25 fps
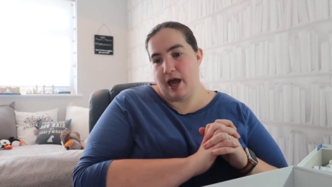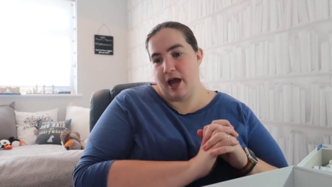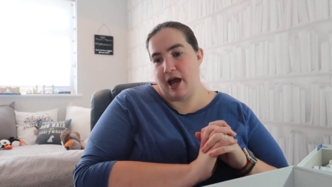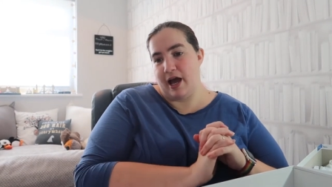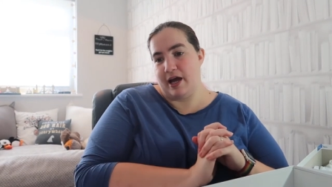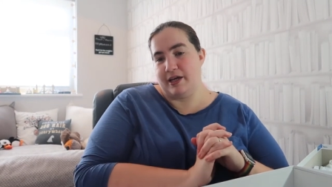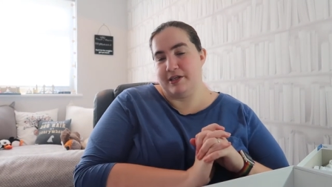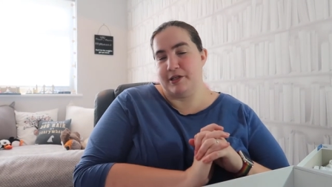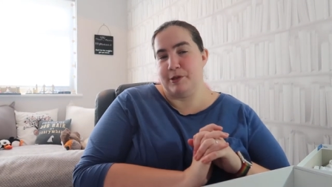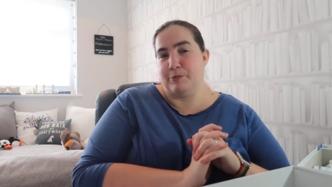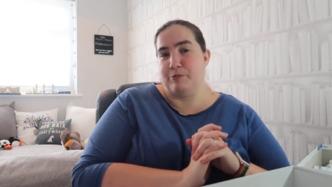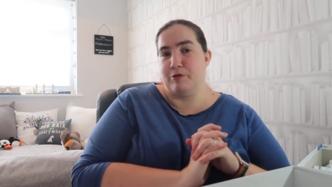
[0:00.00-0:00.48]

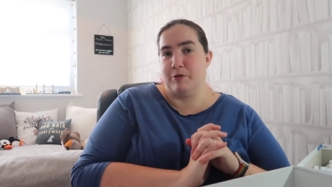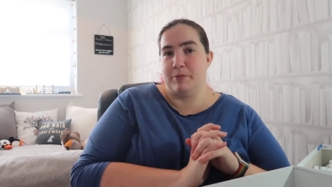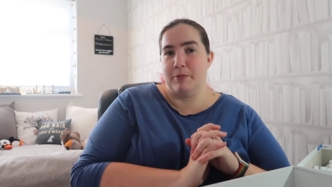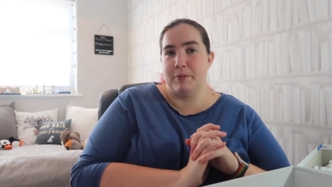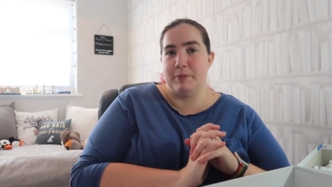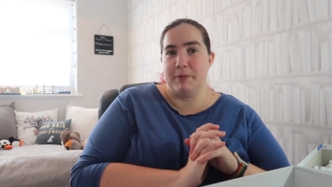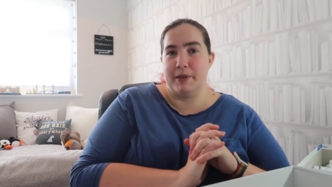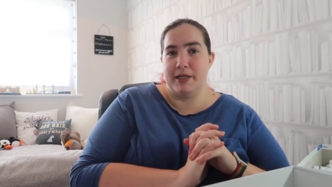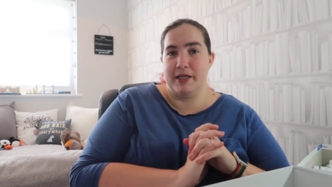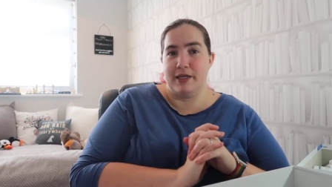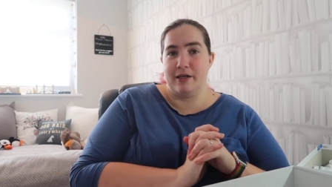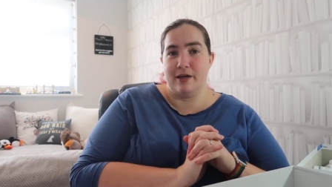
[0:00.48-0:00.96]
and I'll
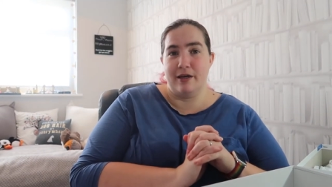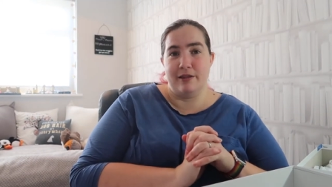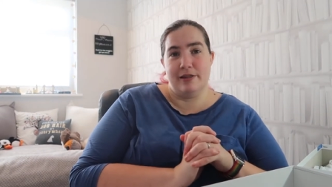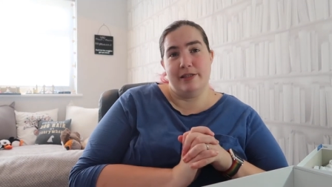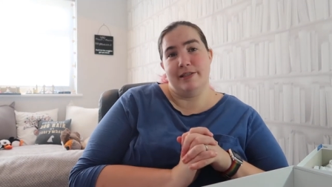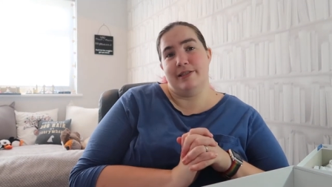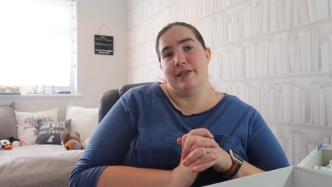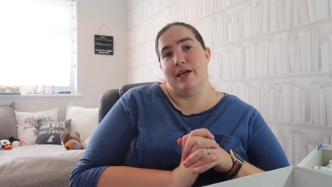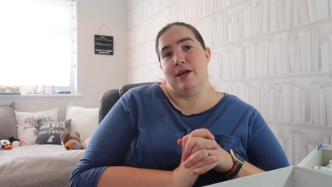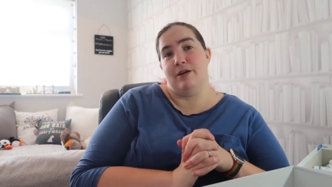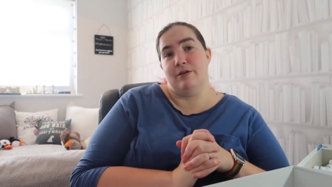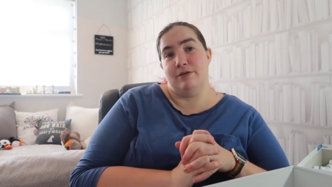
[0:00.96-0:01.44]
probably cut
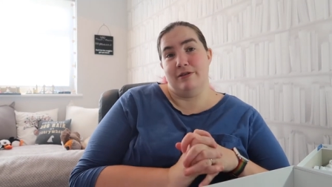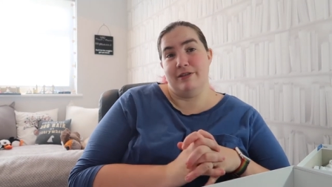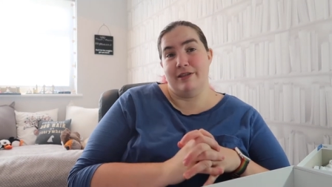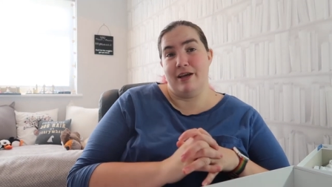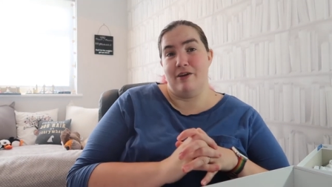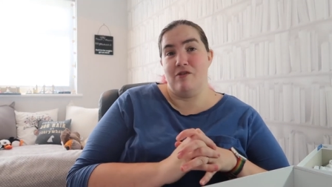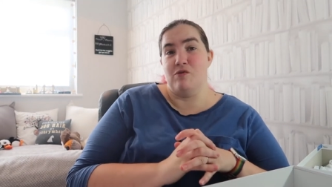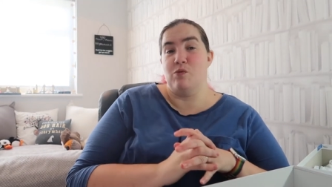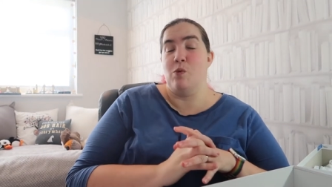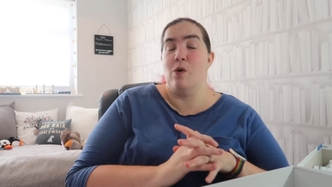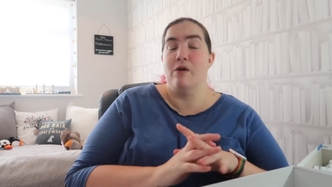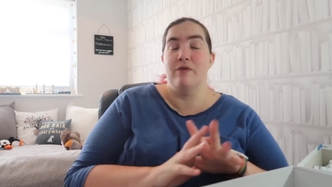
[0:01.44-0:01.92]
this down because
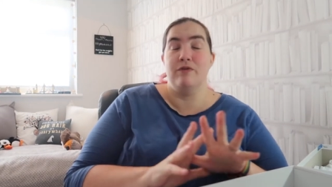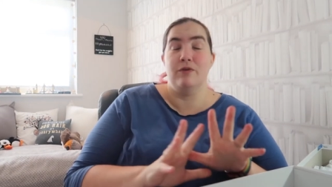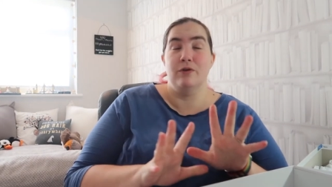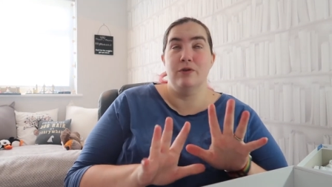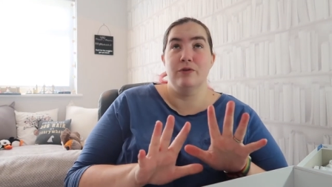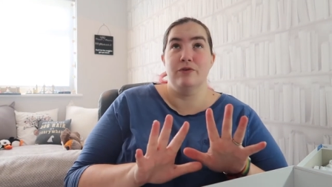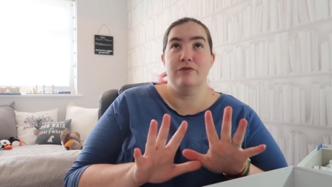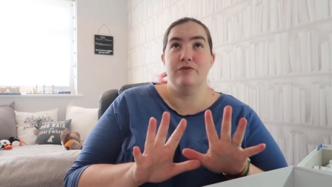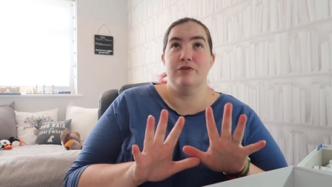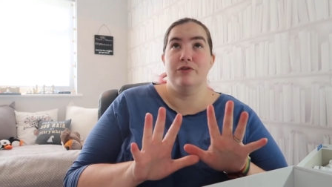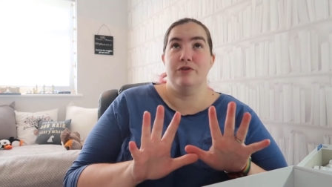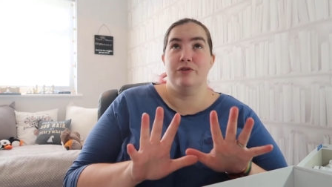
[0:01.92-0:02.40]
I've
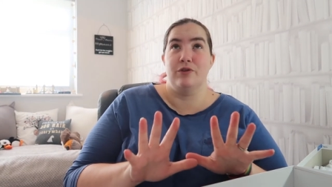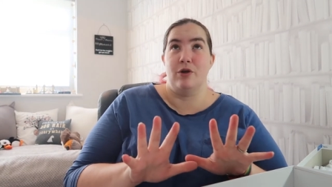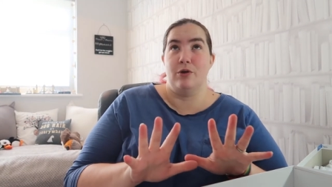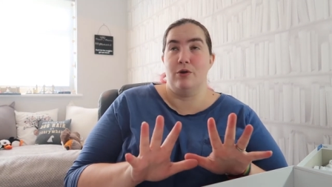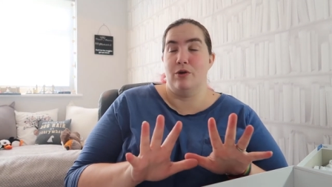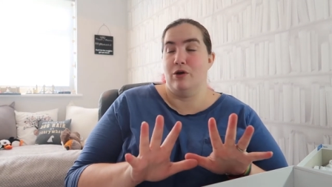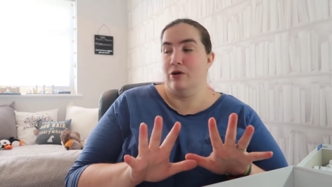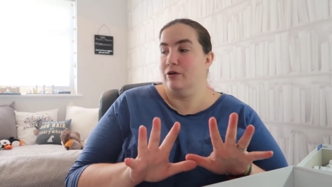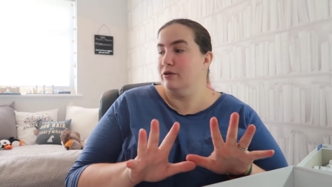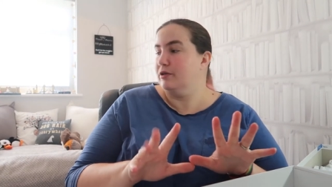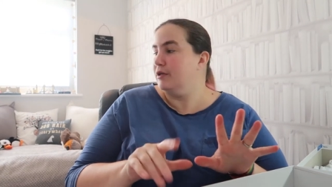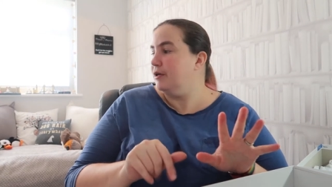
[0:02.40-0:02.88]
waffled for so
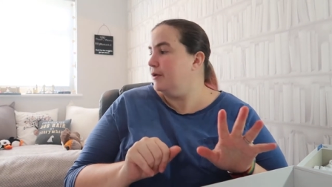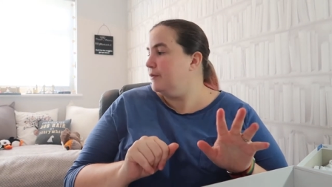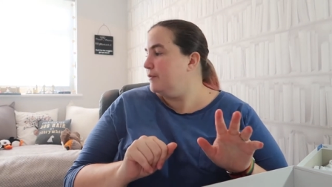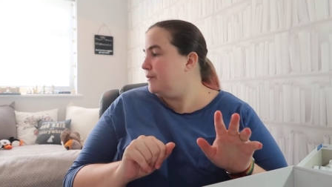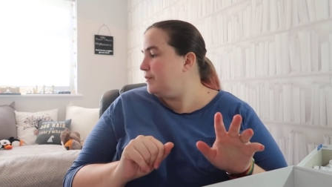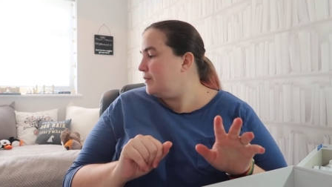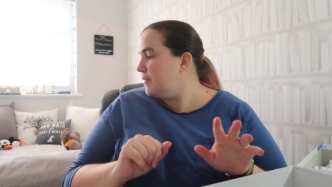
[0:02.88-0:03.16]
long